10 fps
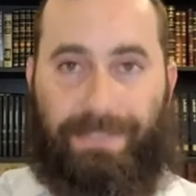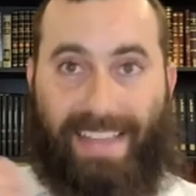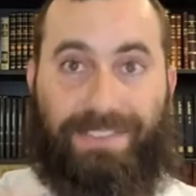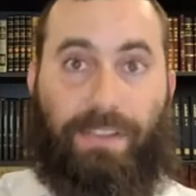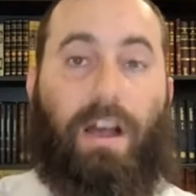
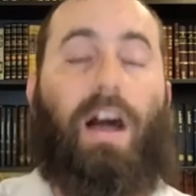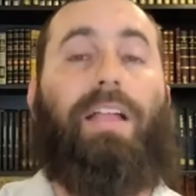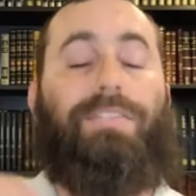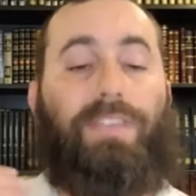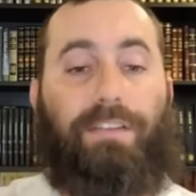That's
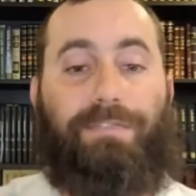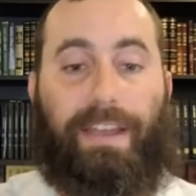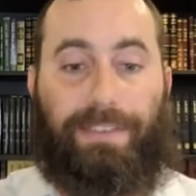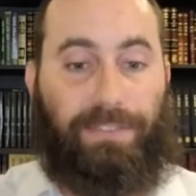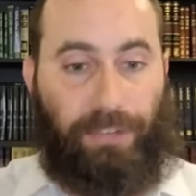God's
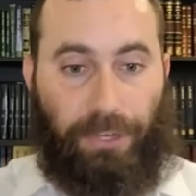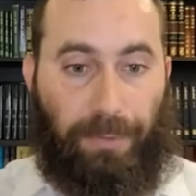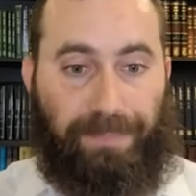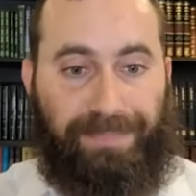advice to you.